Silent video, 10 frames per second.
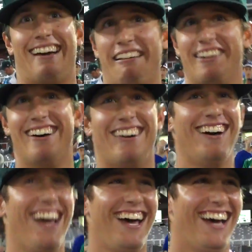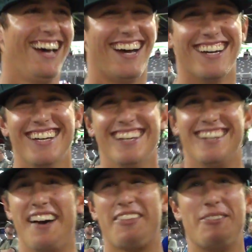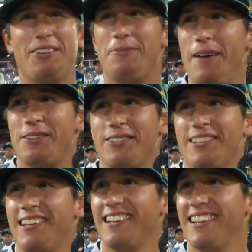I don't know. Nothing really special.